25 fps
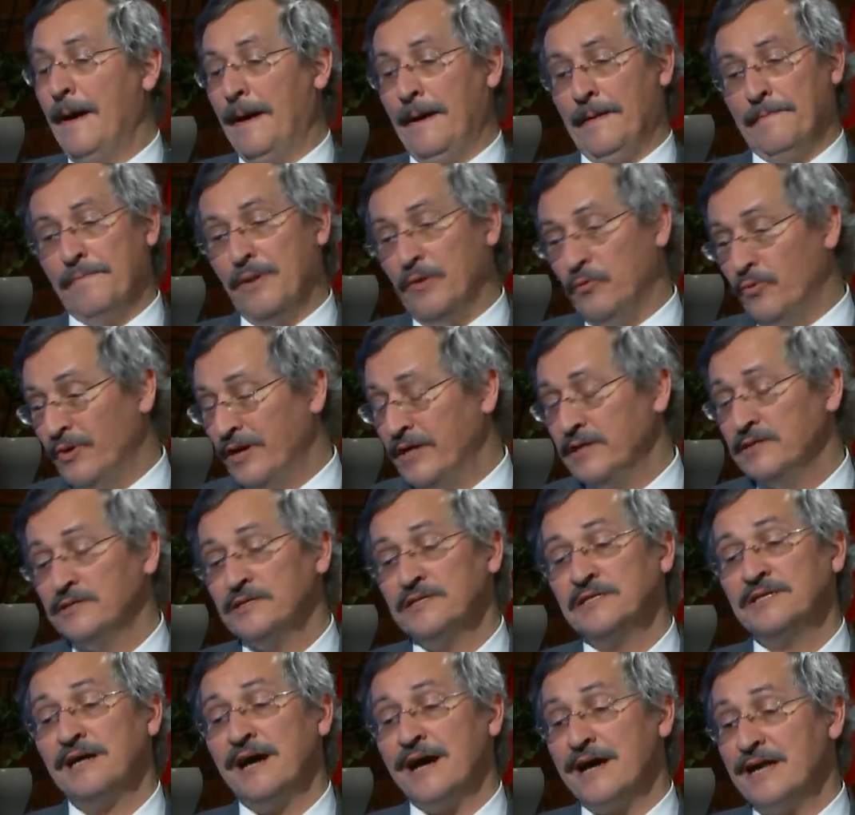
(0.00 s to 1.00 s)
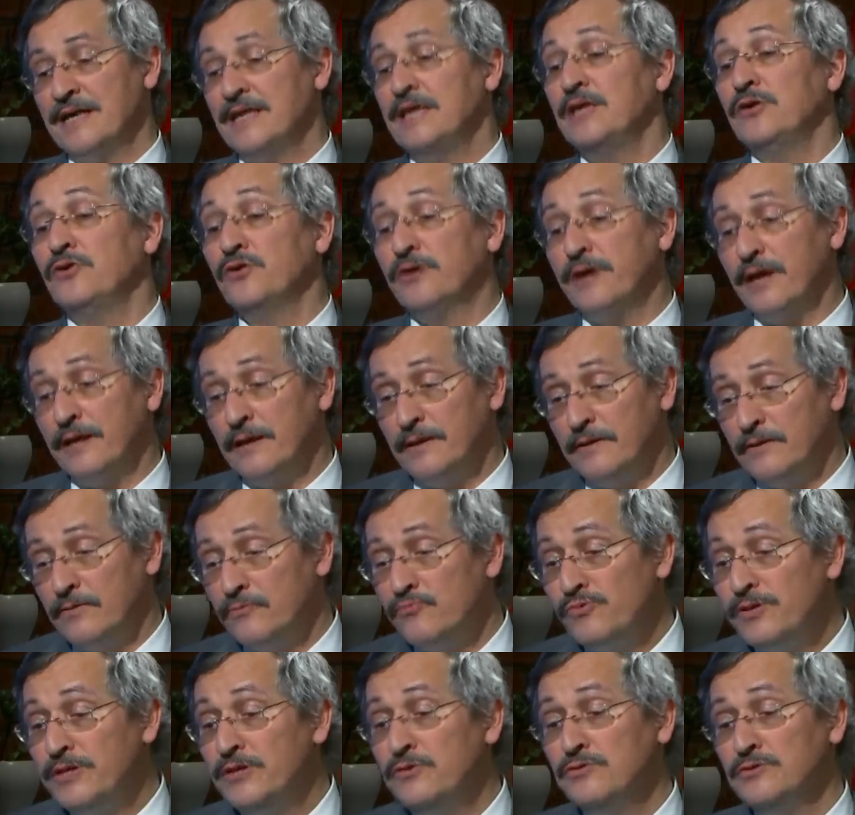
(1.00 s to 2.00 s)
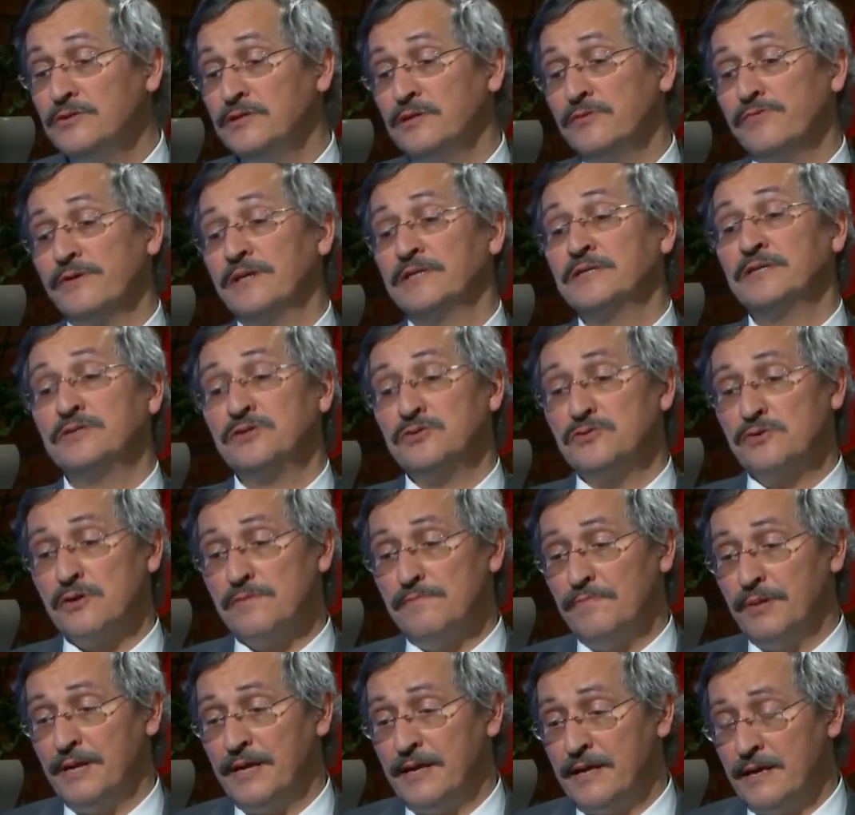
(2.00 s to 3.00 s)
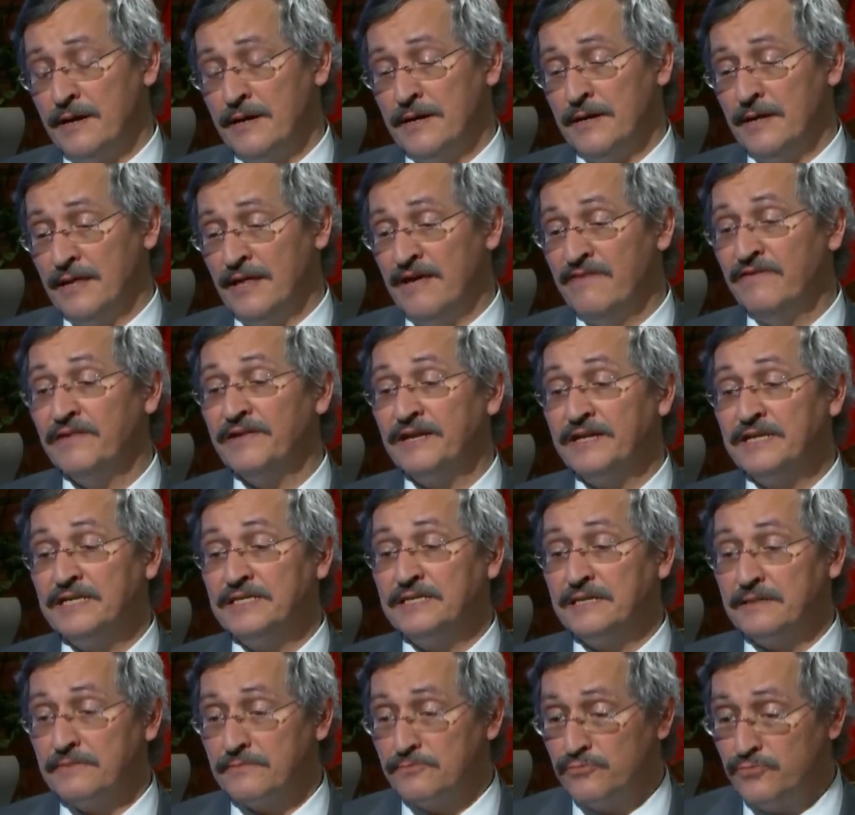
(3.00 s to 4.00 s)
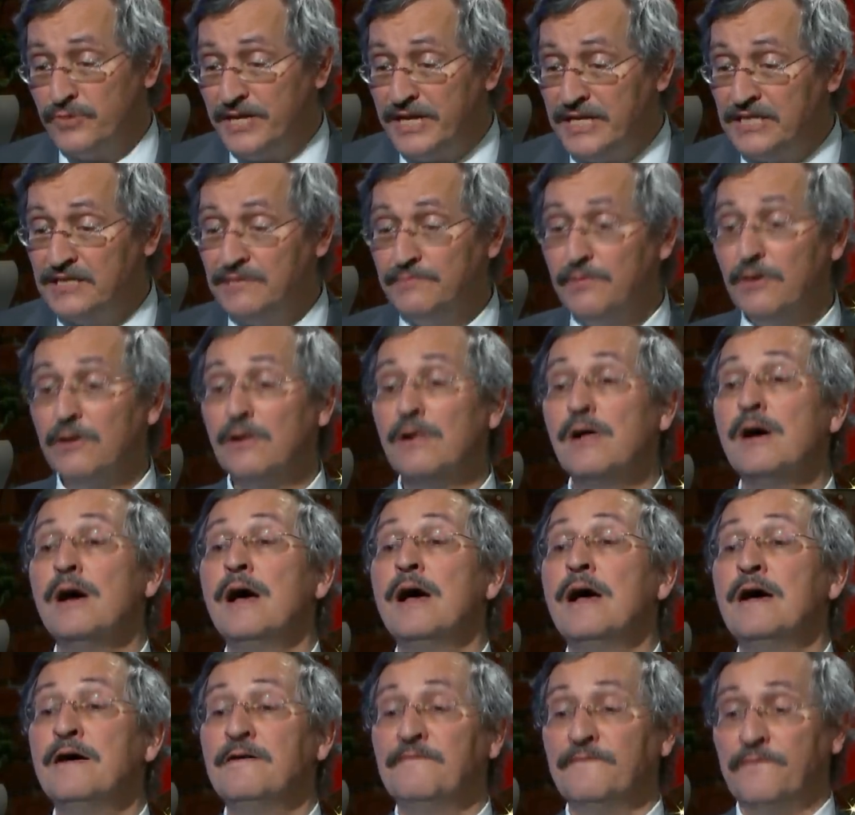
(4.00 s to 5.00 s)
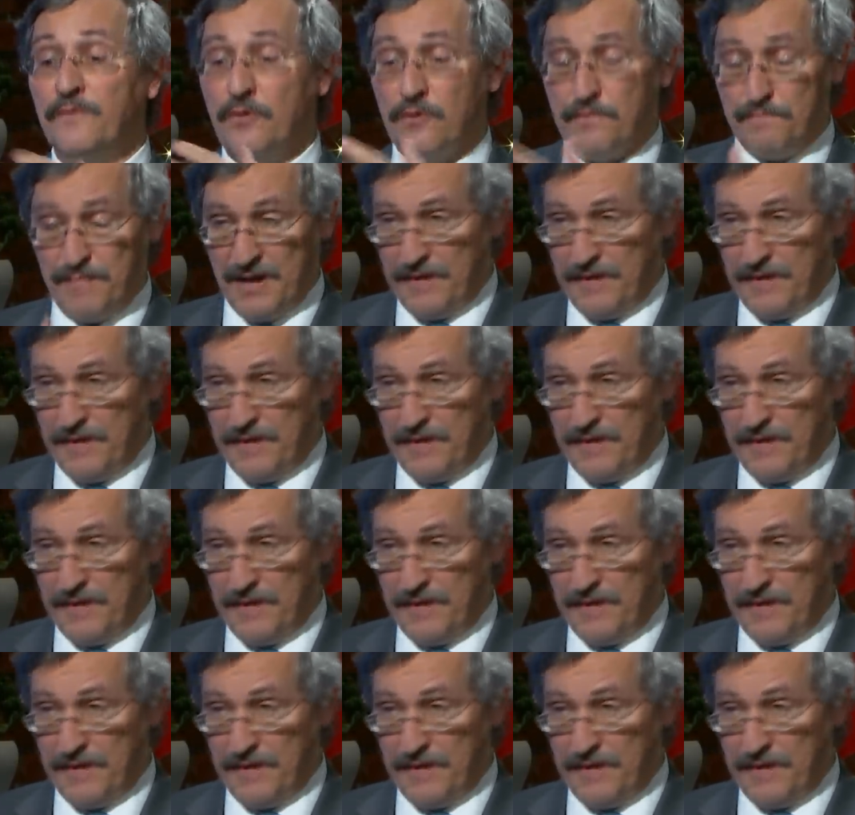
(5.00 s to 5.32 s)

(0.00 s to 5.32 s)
But within society, you can reduce the risk to a level that is reasonable for